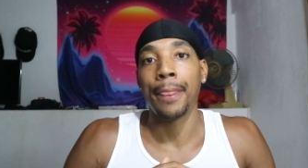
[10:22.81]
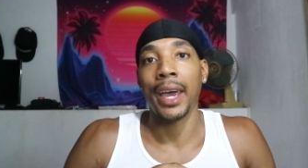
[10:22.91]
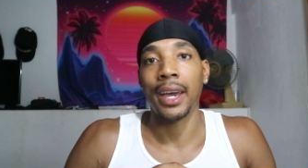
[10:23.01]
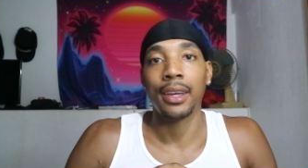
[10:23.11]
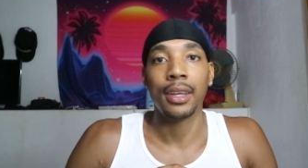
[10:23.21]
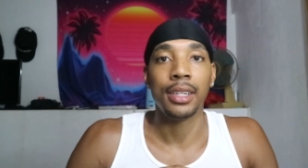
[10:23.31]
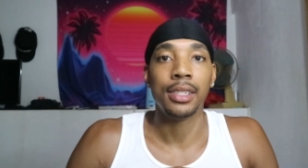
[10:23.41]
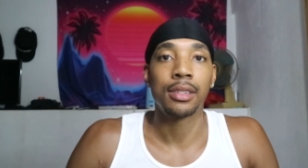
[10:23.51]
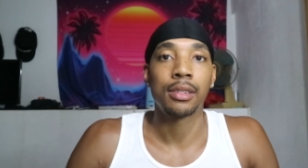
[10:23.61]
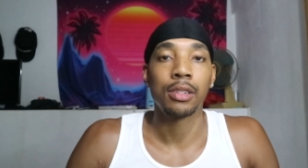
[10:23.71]
that
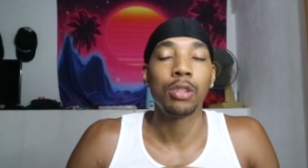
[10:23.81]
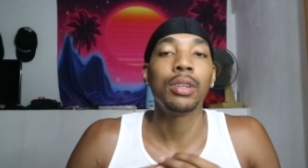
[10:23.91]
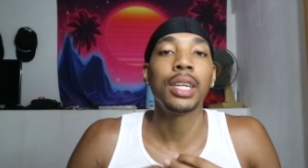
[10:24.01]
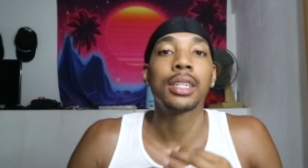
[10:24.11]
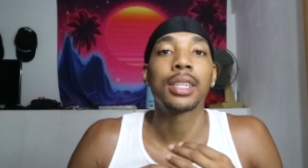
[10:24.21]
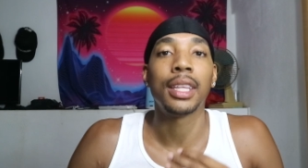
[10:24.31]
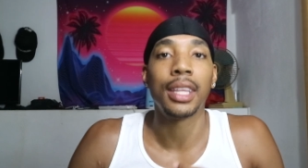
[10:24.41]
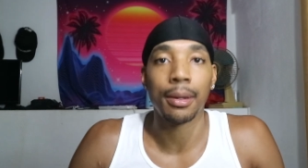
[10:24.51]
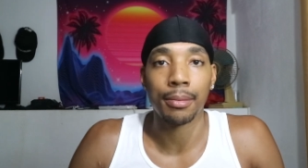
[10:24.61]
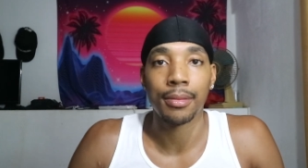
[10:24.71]
is unique
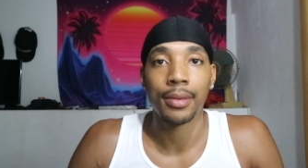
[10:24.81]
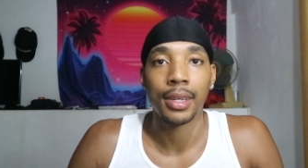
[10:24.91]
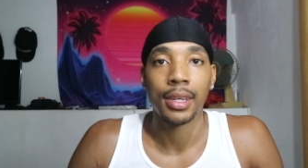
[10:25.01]
to them.